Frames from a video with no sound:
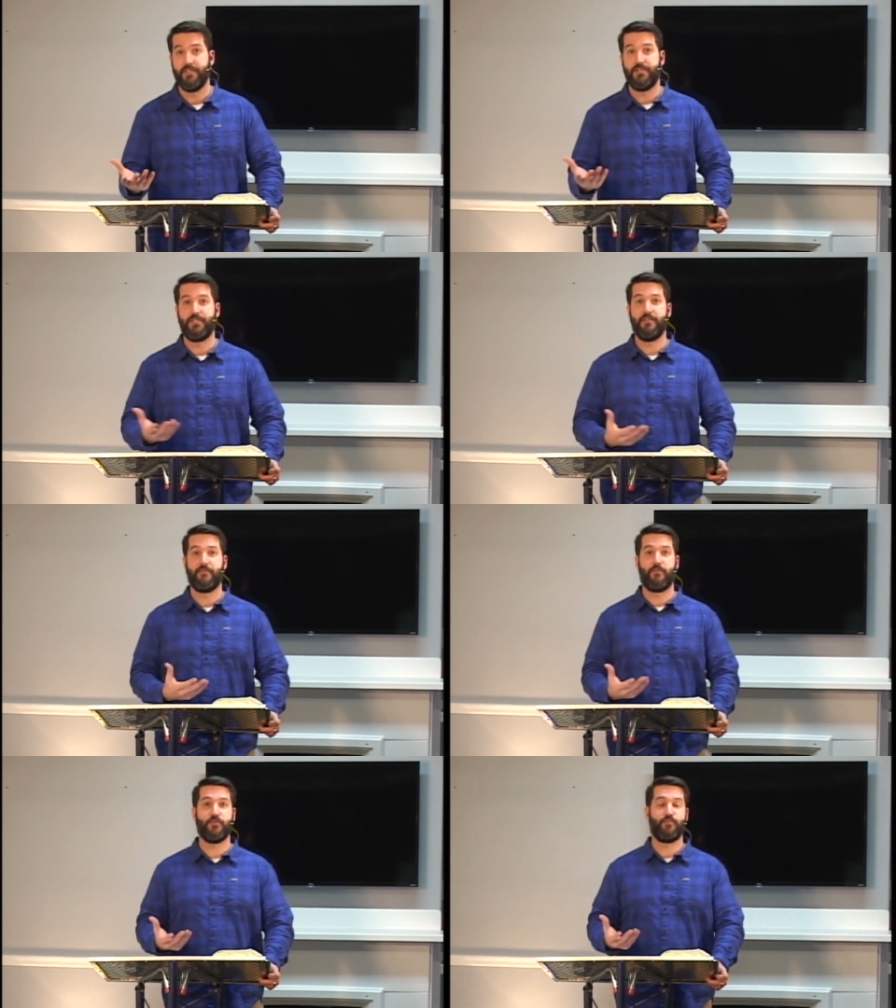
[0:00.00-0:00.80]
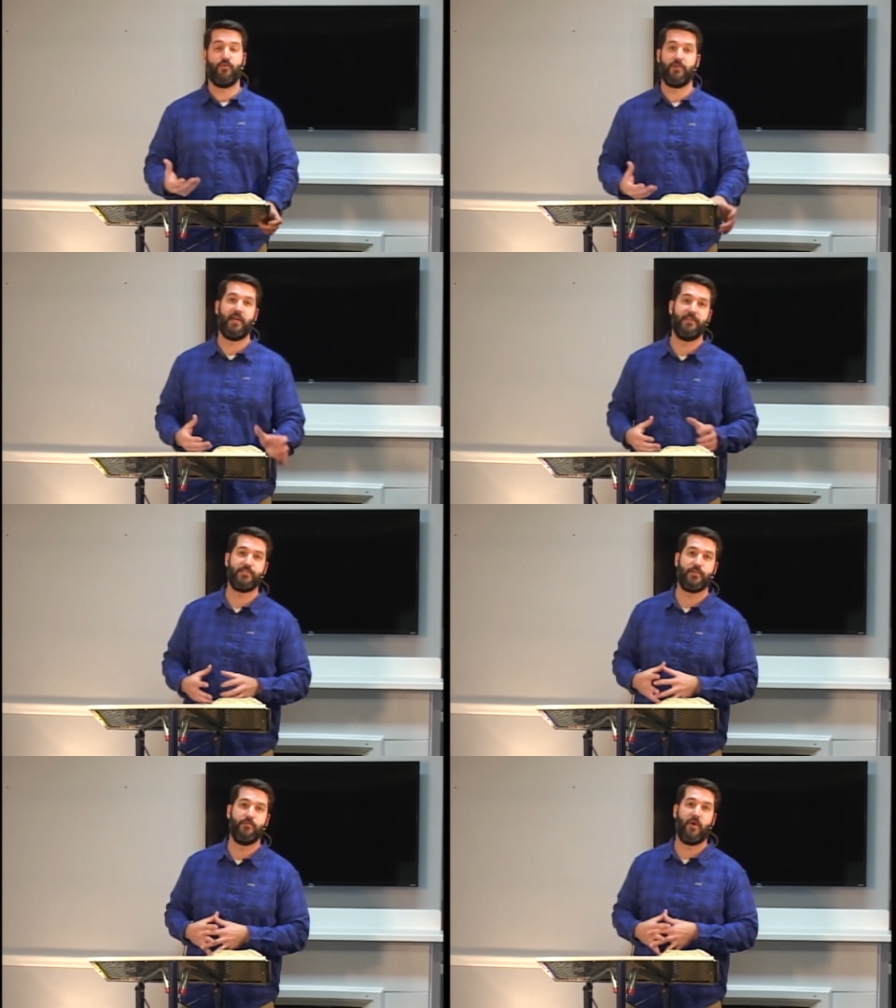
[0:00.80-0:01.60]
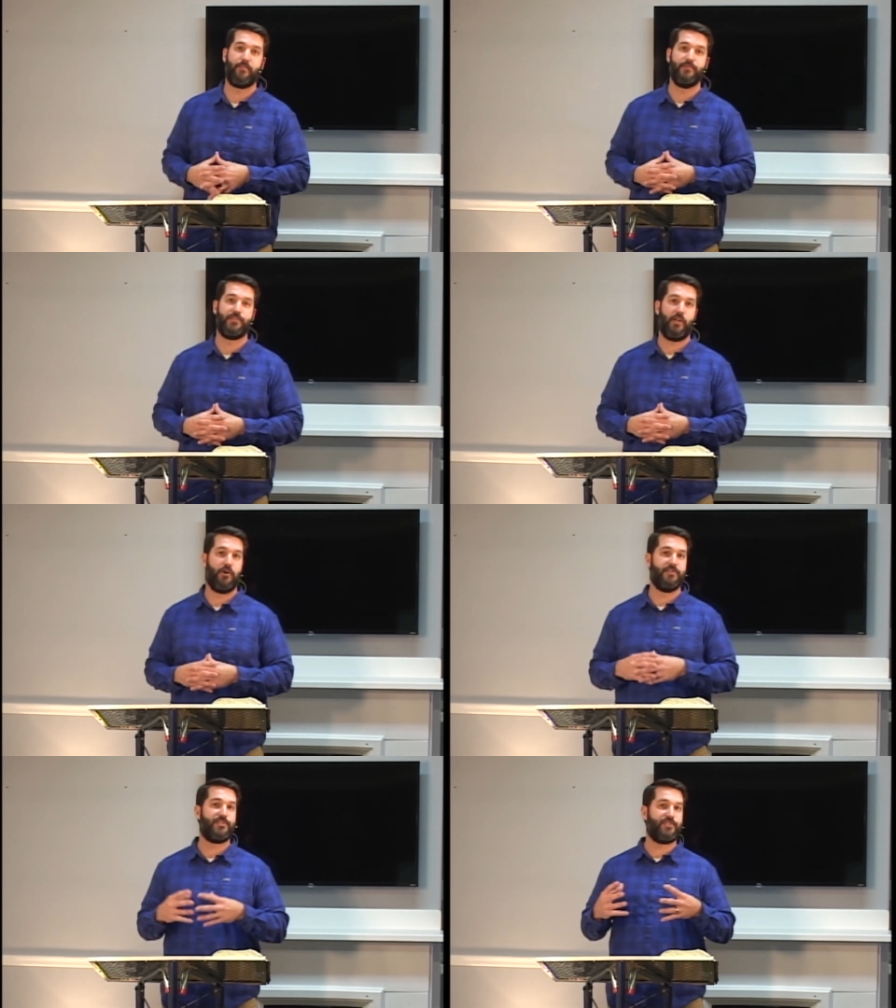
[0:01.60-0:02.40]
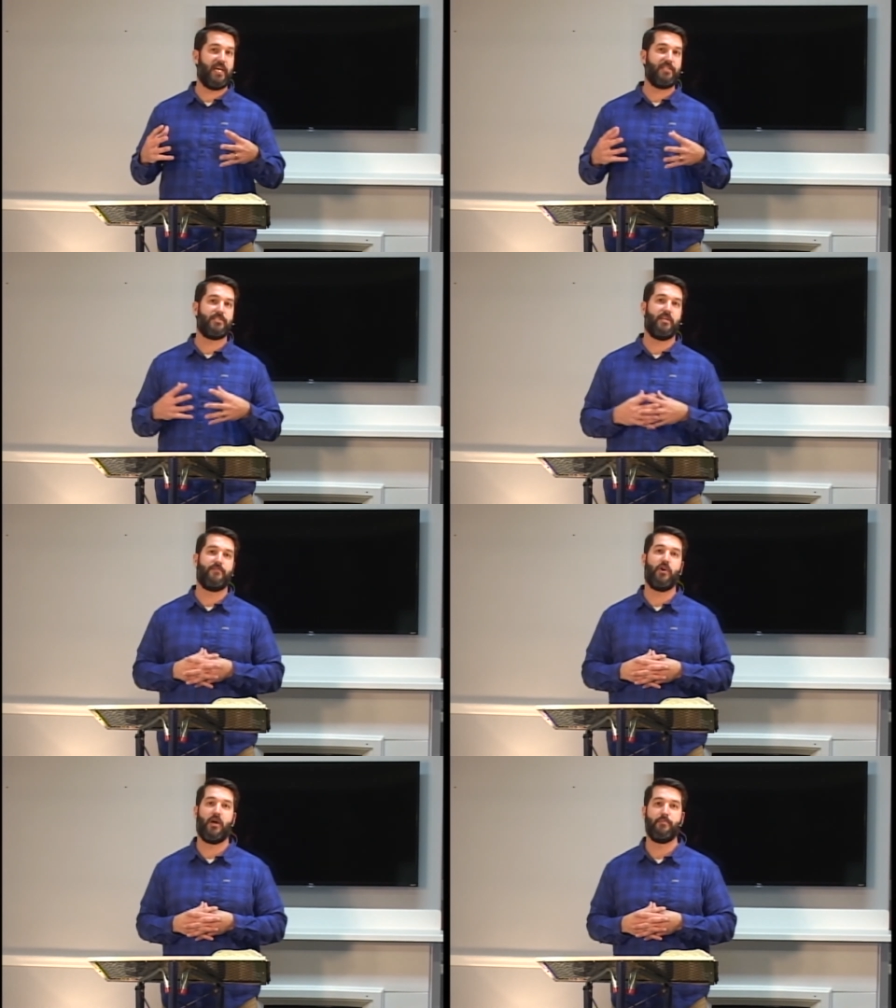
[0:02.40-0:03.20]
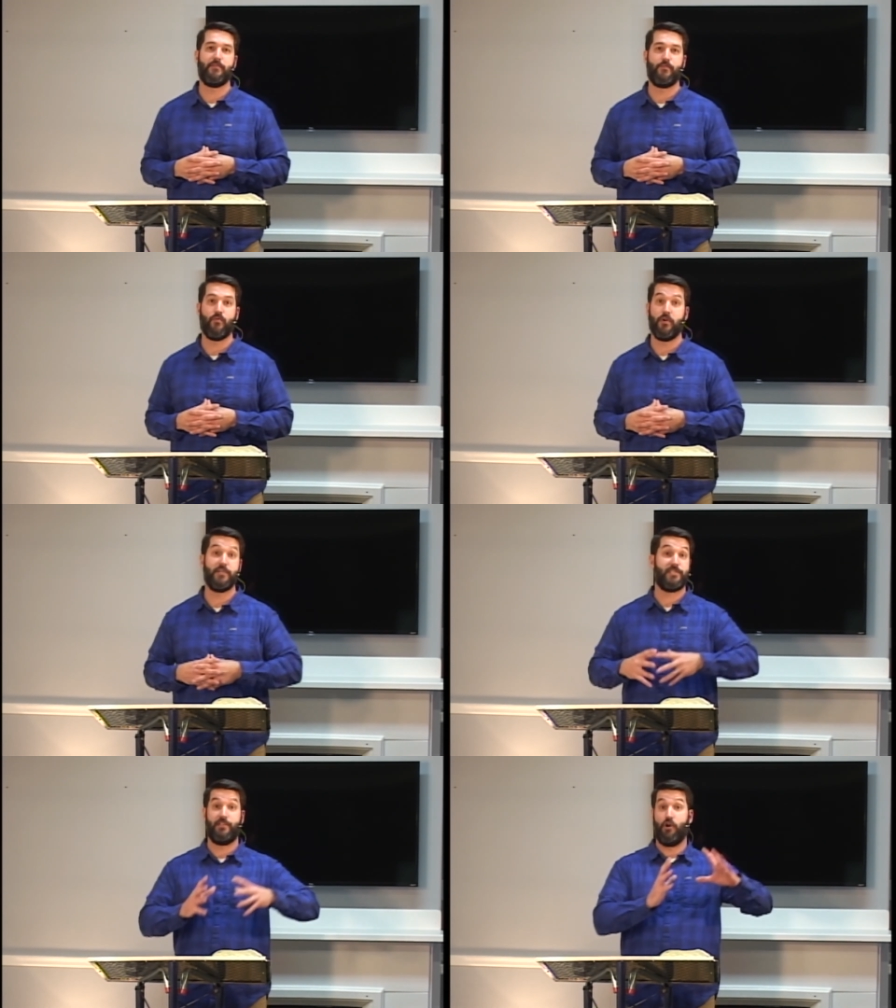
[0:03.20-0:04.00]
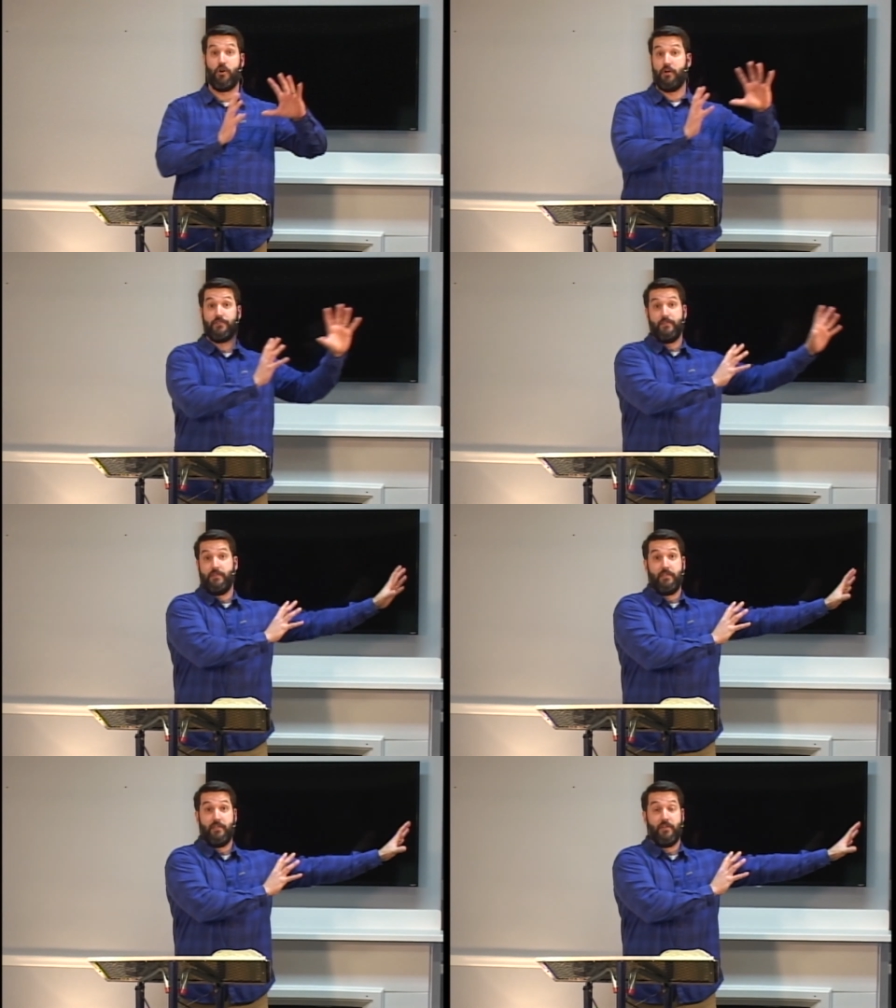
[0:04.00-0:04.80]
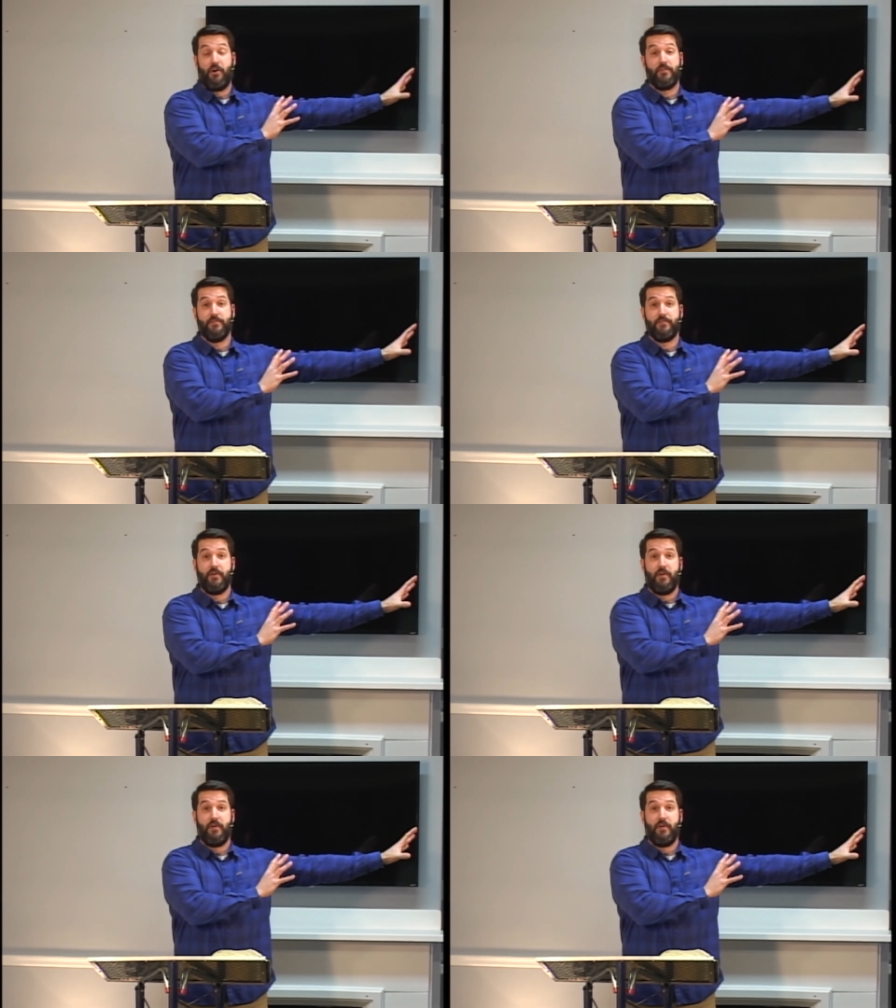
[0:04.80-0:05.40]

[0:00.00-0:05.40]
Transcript: Did you see the firstborn? Now, this could represent all the saints that have gone before us in all, in, all of,